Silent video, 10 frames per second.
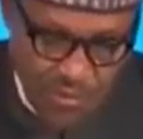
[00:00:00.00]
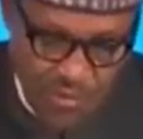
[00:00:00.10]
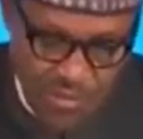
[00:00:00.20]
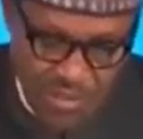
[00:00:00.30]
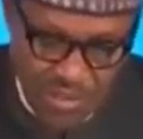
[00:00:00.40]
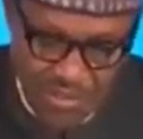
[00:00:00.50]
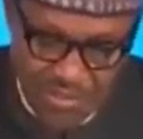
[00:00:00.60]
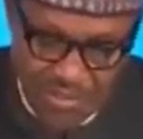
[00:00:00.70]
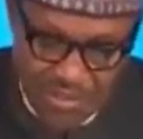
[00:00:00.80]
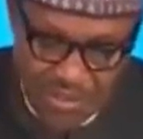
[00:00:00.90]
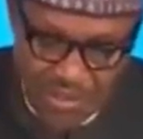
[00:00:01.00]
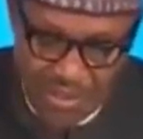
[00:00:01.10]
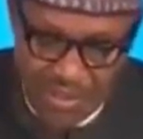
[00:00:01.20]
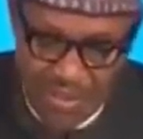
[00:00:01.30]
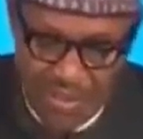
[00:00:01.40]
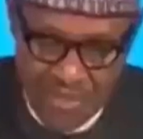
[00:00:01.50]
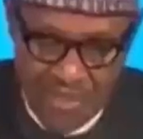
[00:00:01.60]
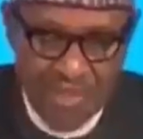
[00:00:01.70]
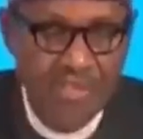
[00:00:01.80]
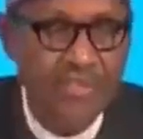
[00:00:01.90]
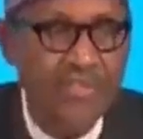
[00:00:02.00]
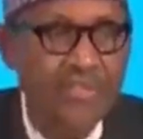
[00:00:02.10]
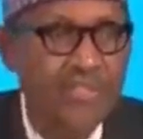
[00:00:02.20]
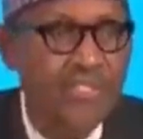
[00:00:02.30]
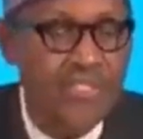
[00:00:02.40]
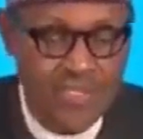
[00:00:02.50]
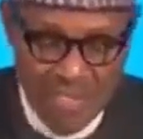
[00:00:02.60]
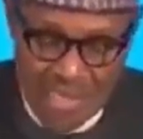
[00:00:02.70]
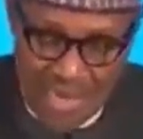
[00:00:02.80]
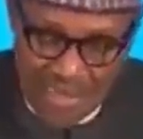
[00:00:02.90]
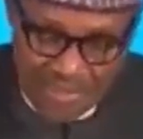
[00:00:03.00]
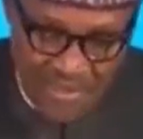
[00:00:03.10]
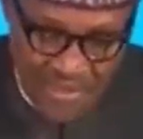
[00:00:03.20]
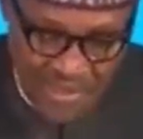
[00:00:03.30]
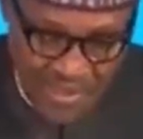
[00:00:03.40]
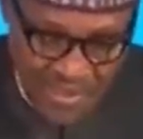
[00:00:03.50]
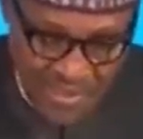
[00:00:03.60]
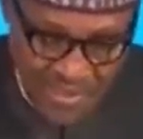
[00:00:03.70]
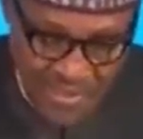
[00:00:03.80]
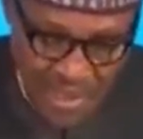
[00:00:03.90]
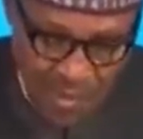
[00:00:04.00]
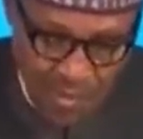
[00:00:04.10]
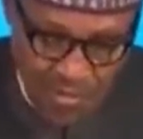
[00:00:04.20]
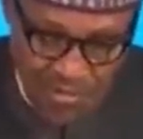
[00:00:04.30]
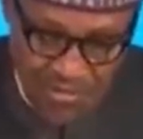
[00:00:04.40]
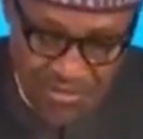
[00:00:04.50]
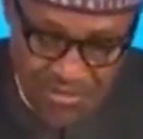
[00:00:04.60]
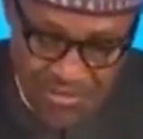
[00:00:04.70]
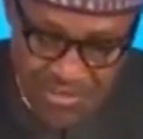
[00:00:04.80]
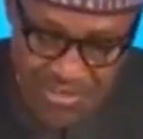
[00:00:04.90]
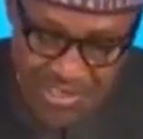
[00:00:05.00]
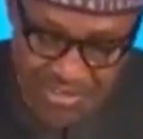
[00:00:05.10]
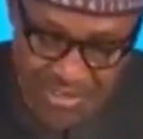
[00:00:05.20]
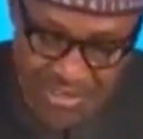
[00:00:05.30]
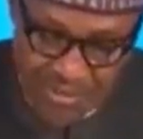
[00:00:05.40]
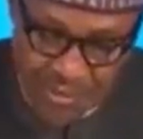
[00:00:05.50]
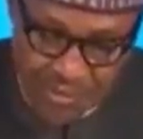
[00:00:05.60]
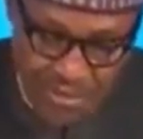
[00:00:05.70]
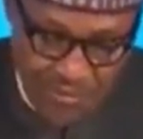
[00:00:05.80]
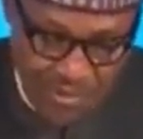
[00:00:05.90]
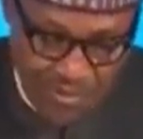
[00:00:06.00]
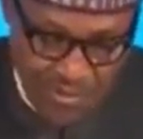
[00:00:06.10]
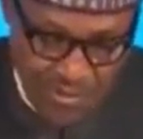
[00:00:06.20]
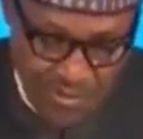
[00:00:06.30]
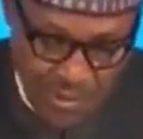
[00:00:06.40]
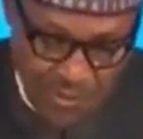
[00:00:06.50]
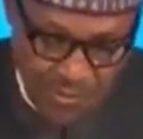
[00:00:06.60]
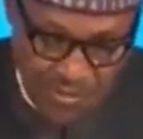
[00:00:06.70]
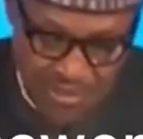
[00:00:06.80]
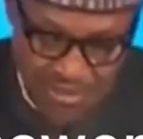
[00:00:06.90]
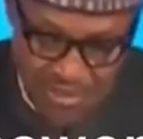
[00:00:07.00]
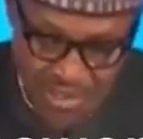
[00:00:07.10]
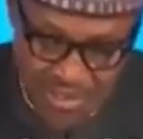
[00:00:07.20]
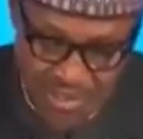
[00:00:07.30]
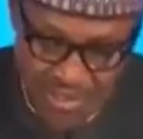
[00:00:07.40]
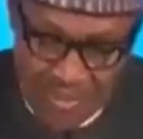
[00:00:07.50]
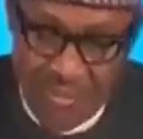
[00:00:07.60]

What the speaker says: of the Secretary General. It is in this regard that I wish to reiterate Nigeria's commitment to its obligation under the